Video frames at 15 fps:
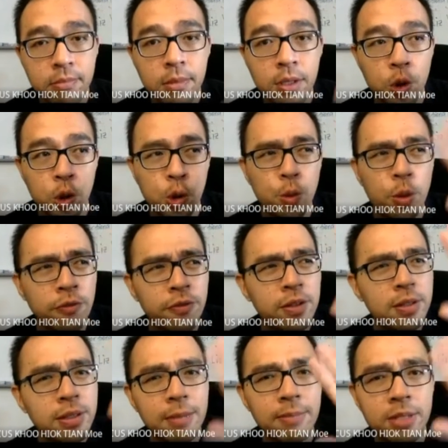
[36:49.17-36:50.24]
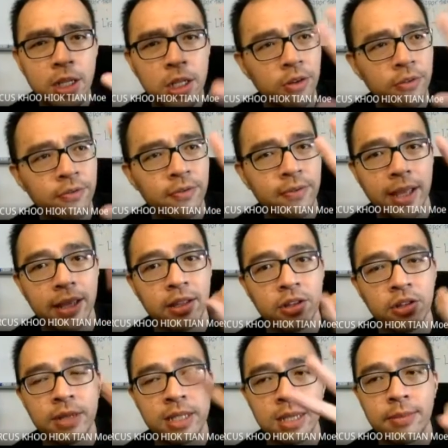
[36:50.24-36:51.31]
You will feel some sort of
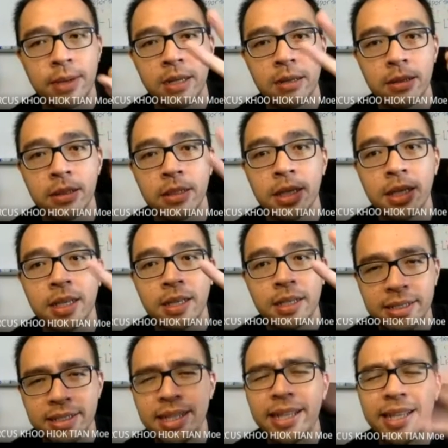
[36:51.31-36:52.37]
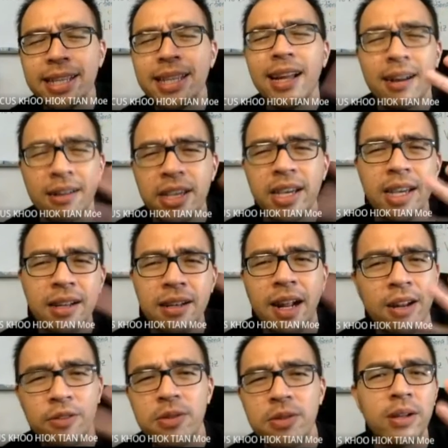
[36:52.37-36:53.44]
macam ada static lah, okay, I
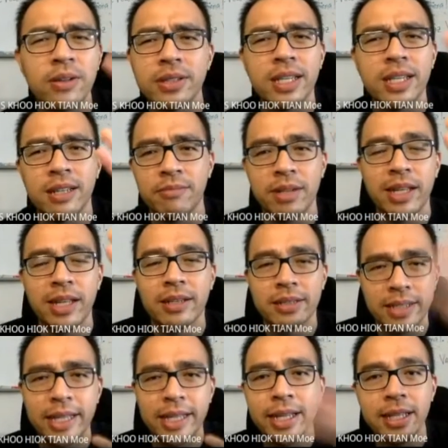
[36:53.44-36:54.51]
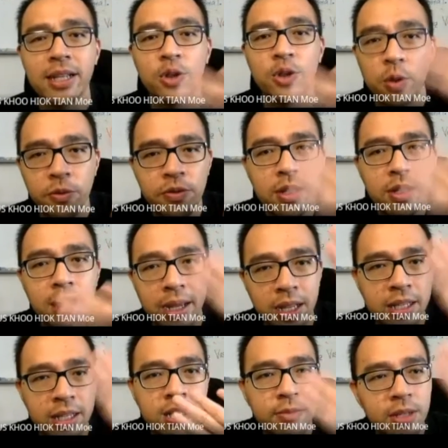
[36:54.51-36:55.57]
don't know how to say it in Malay. Static lah, you will feel like a
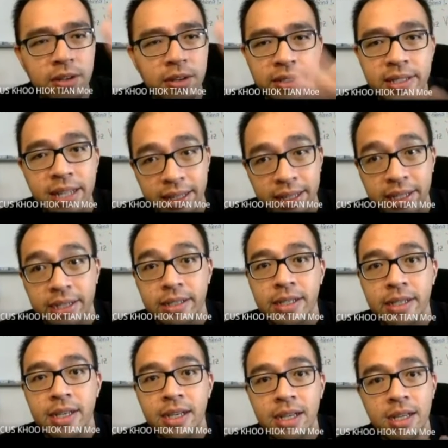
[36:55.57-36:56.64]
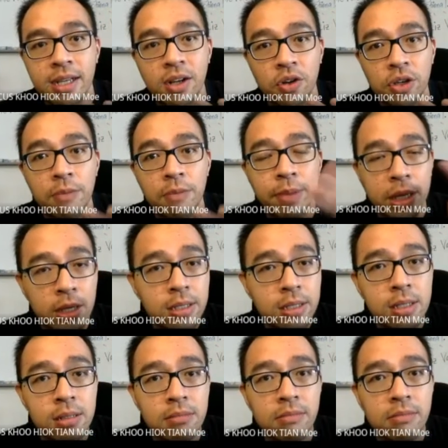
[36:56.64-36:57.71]
little bit of static, okay,
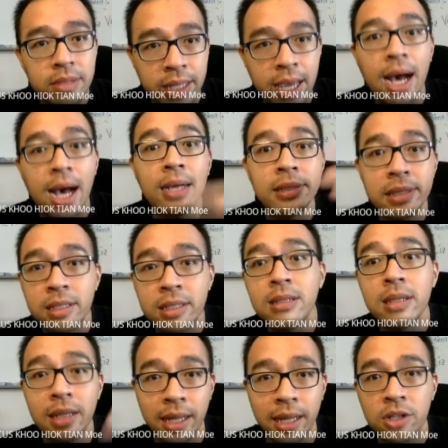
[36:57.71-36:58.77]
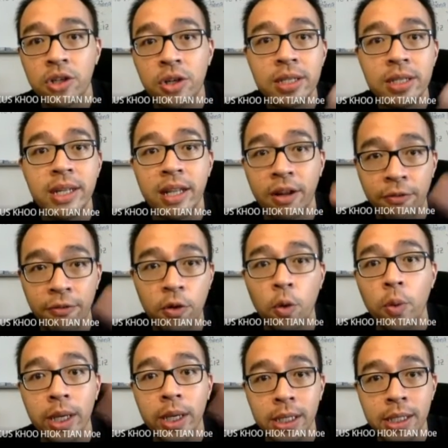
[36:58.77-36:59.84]
because there are still electrons that are
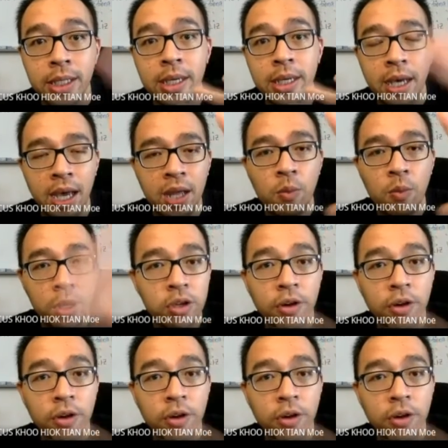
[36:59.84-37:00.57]
flowing, and what you're